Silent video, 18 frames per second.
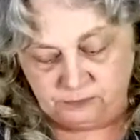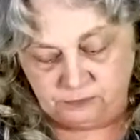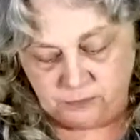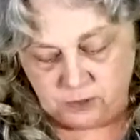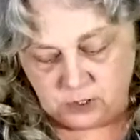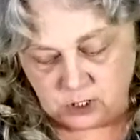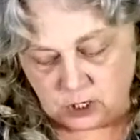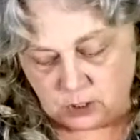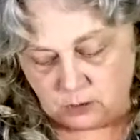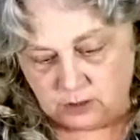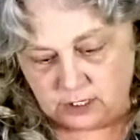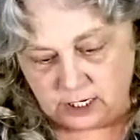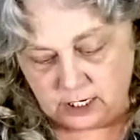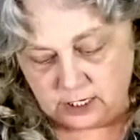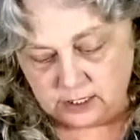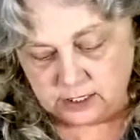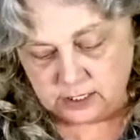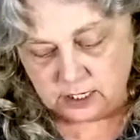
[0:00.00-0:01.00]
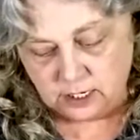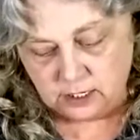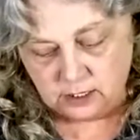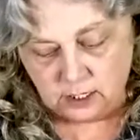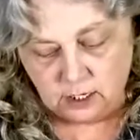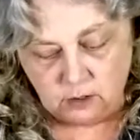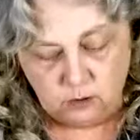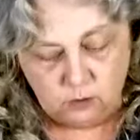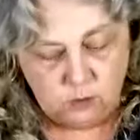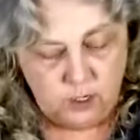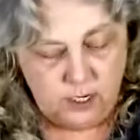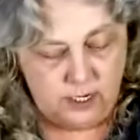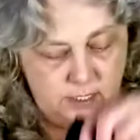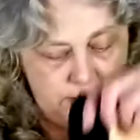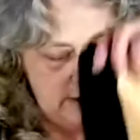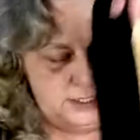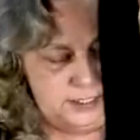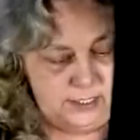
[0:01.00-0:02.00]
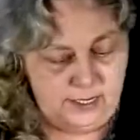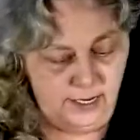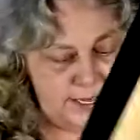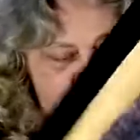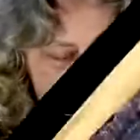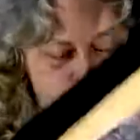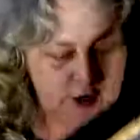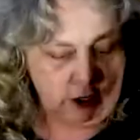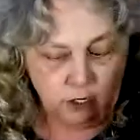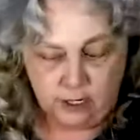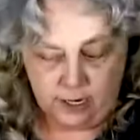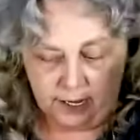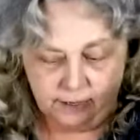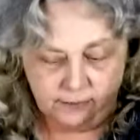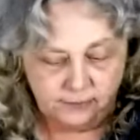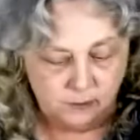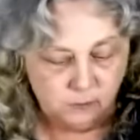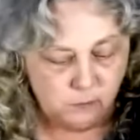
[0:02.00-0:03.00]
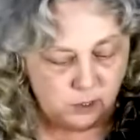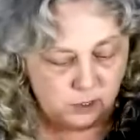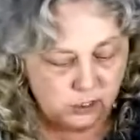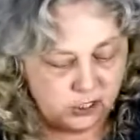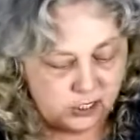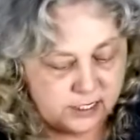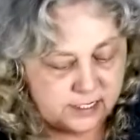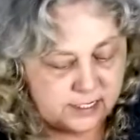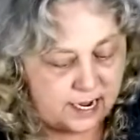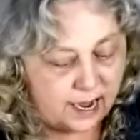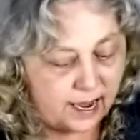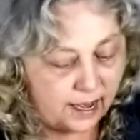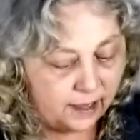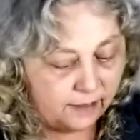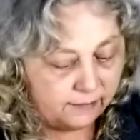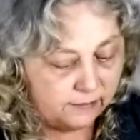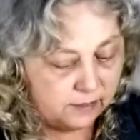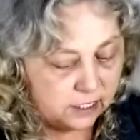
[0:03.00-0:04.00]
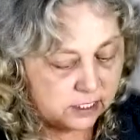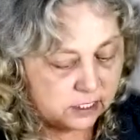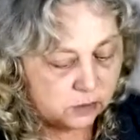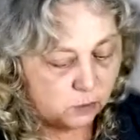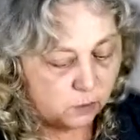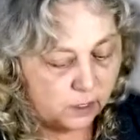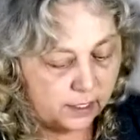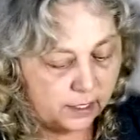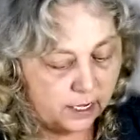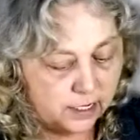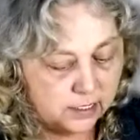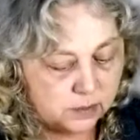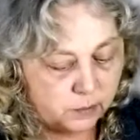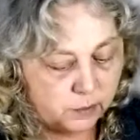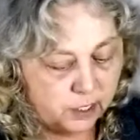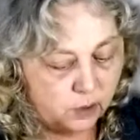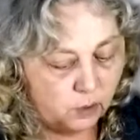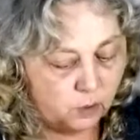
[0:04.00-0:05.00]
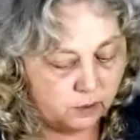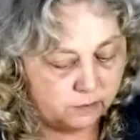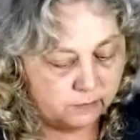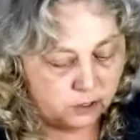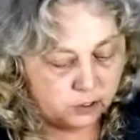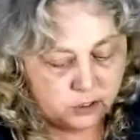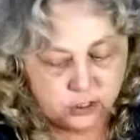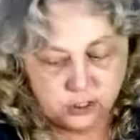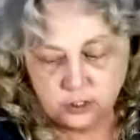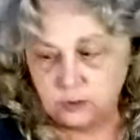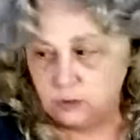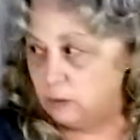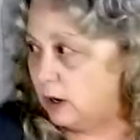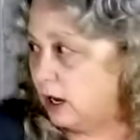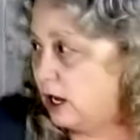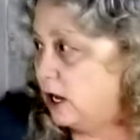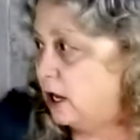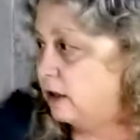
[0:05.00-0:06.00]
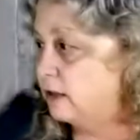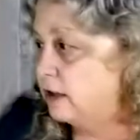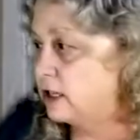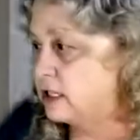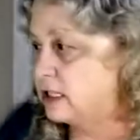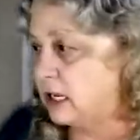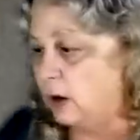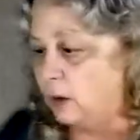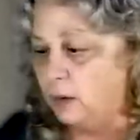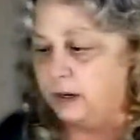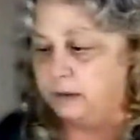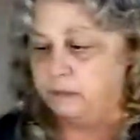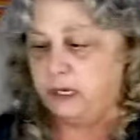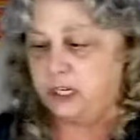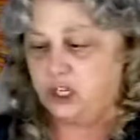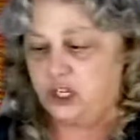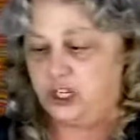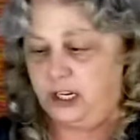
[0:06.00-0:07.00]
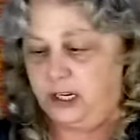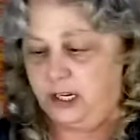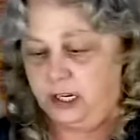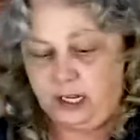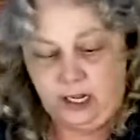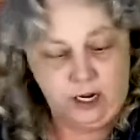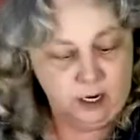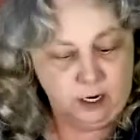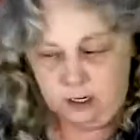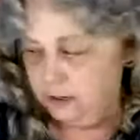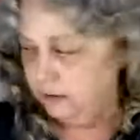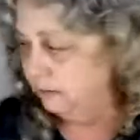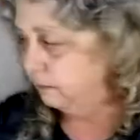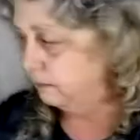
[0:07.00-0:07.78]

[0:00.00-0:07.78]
So these go together, and then we'll just add this one as we go over to the sewing machine here.